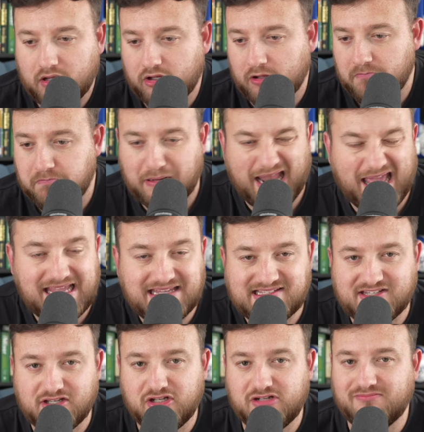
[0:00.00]

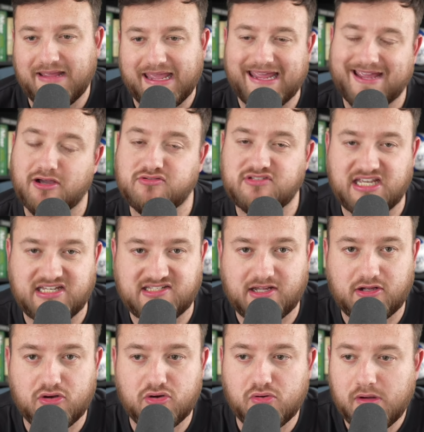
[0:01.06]
complacent,
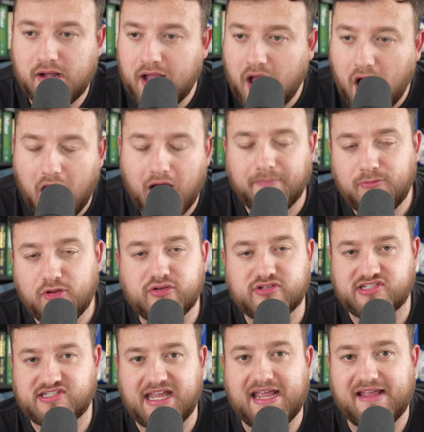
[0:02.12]
egotistical, I'm not
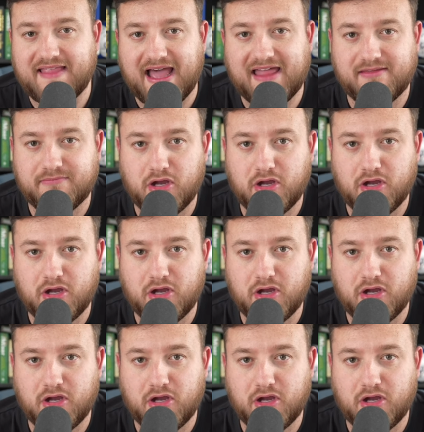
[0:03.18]
seeing that at the